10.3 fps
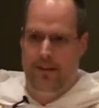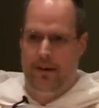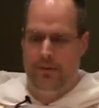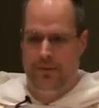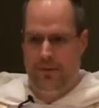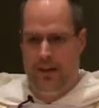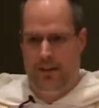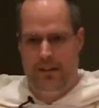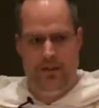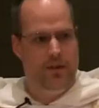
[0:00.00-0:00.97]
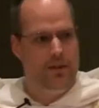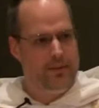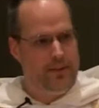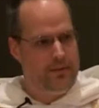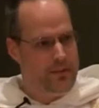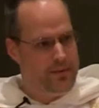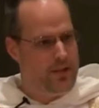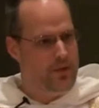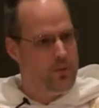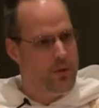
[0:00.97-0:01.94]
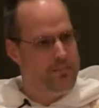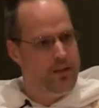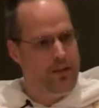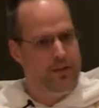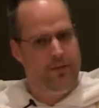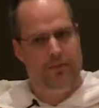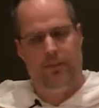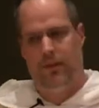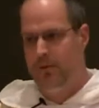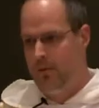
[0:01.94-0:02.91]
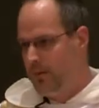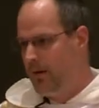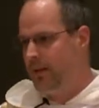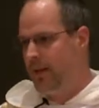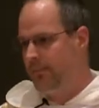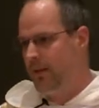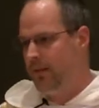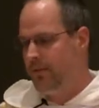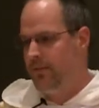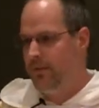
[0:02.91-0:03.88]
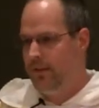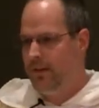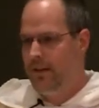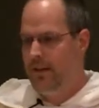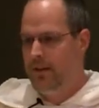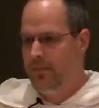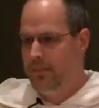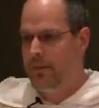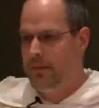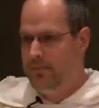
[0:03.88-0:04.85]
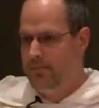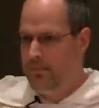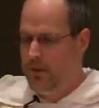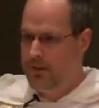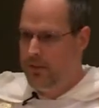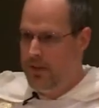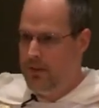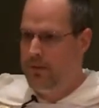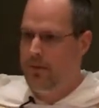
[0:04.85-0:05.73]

I would teach white belts up to about black belts, but I would mostly be